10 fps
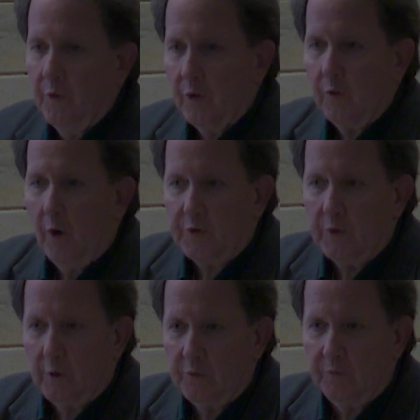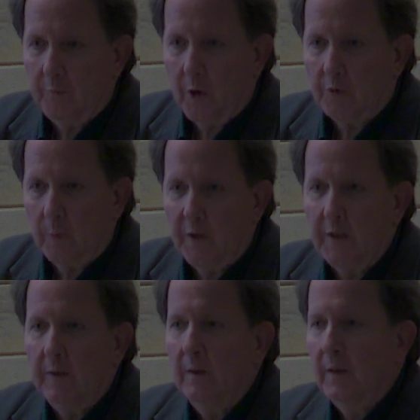crosshairs of Mark
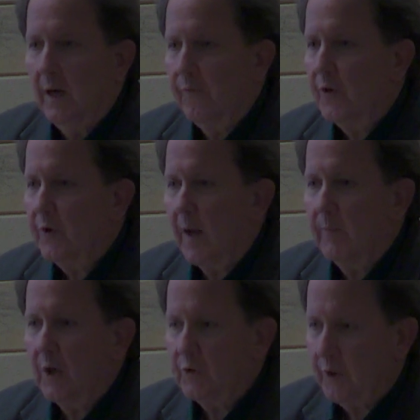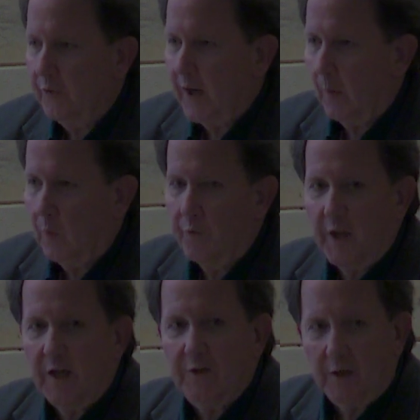Twain. Every time they said that word,
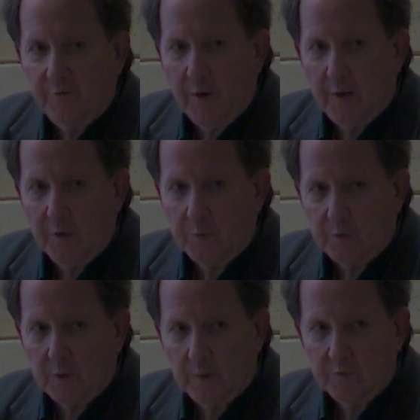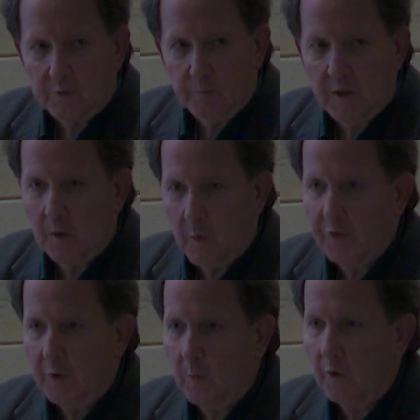they identified themselves as being what
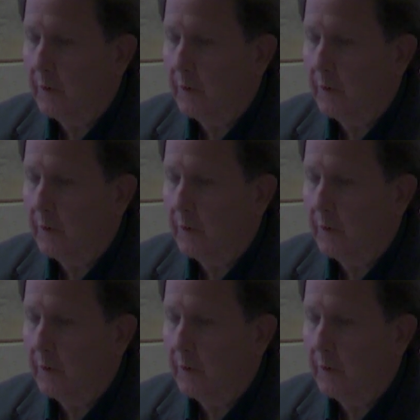they were.